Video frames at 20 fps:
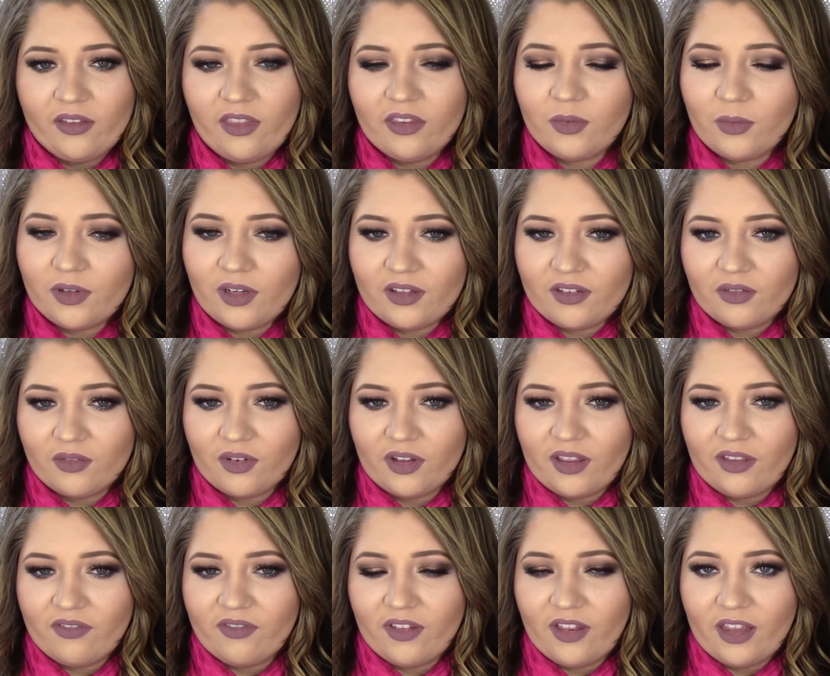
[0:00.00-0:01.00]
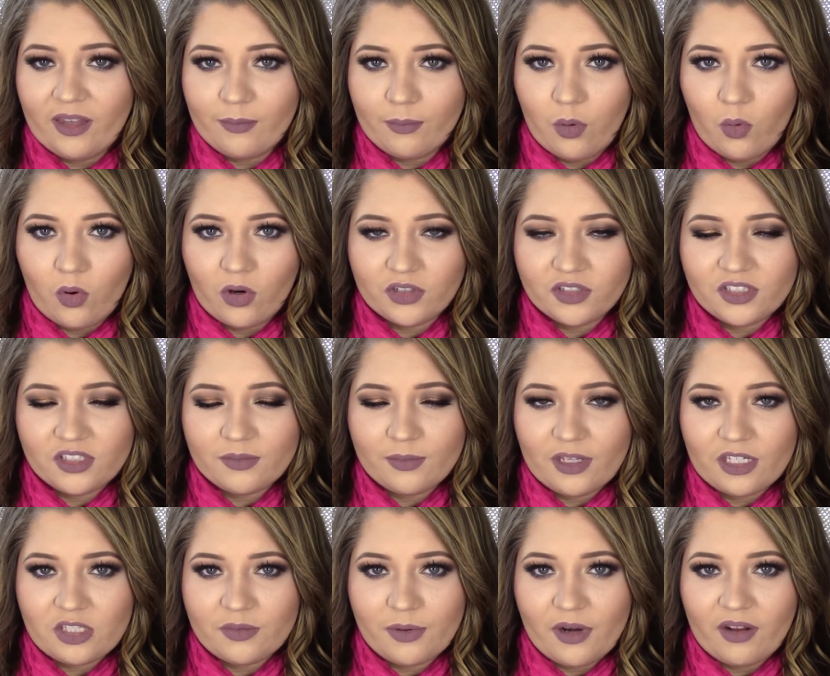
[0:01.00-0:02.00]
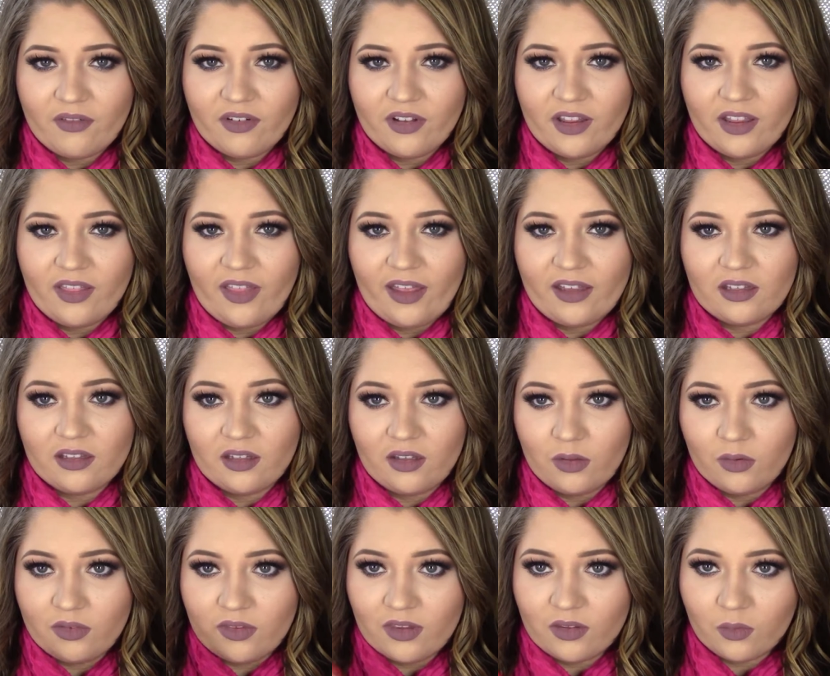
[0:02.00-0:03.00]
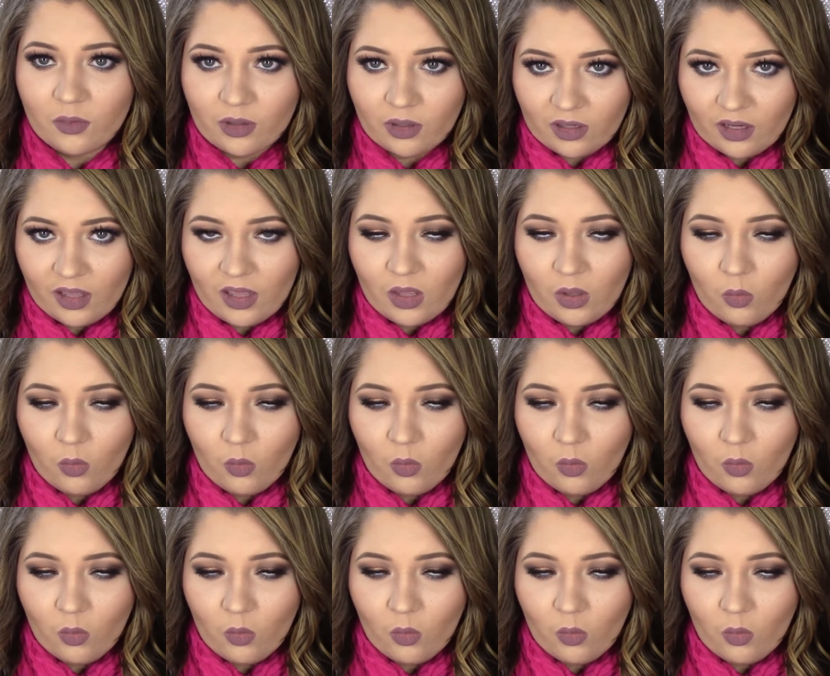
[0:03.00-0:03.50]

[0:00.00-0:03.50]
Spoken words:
This one doesn't really fill in pores as much, but I really like to use this one